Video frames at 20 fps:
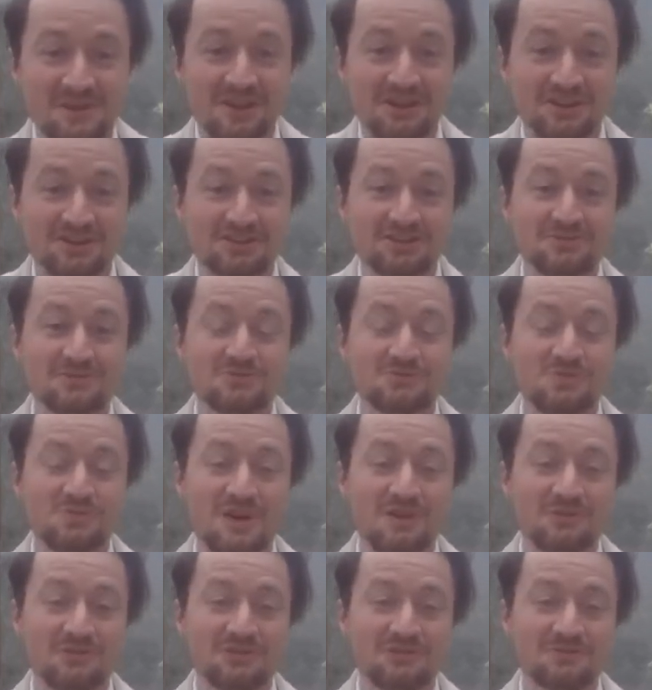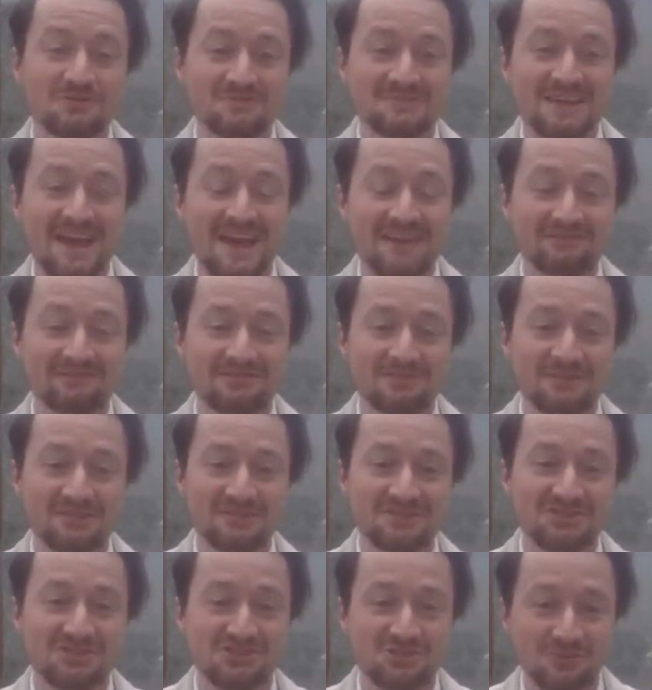a huge welcome to everyone
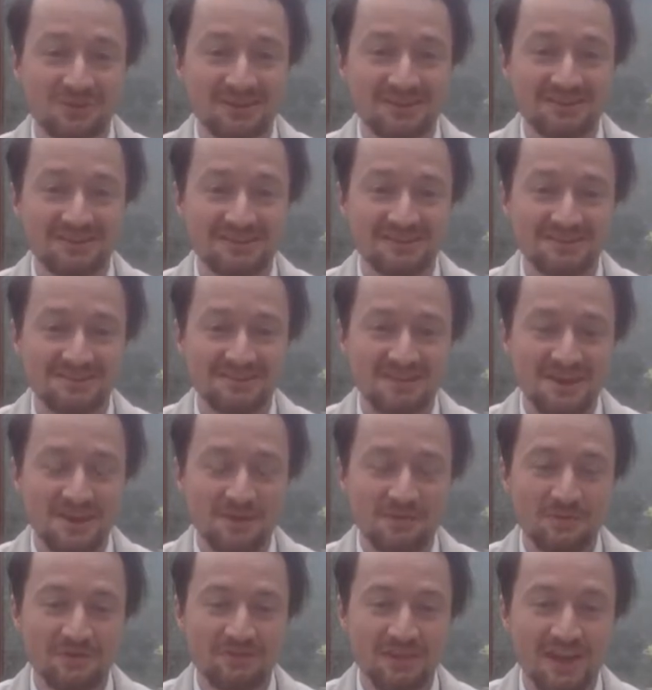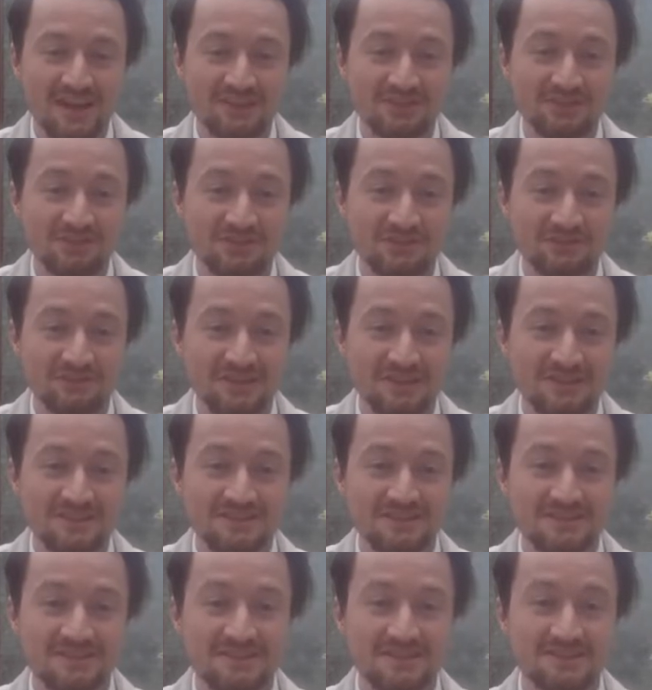that's joined us. We've had
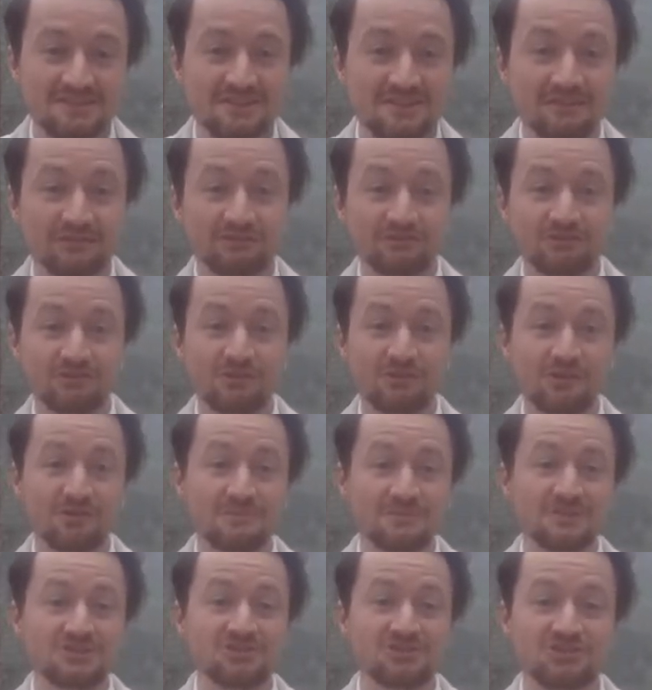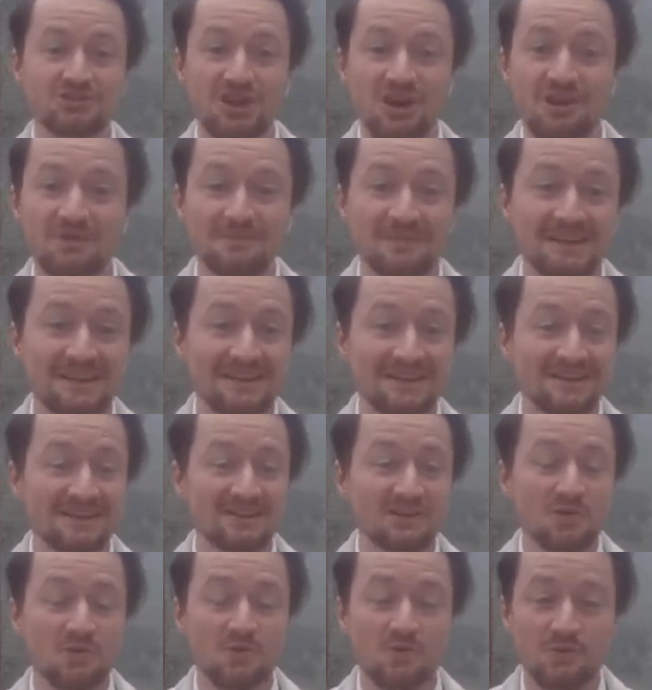universities from
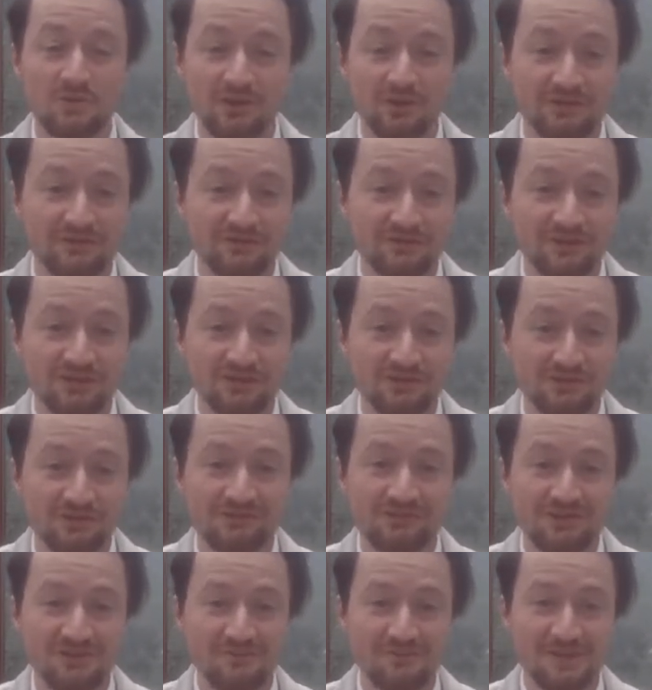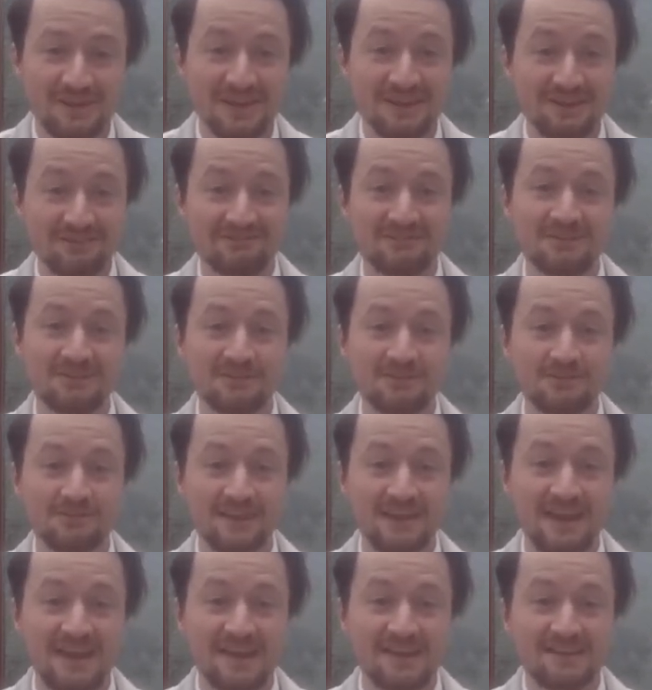Germany, all over Europe, here in the
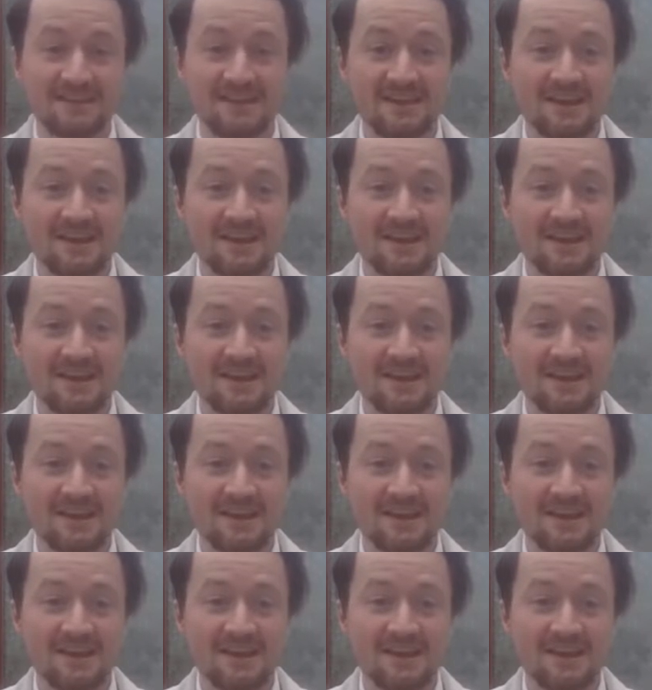UK.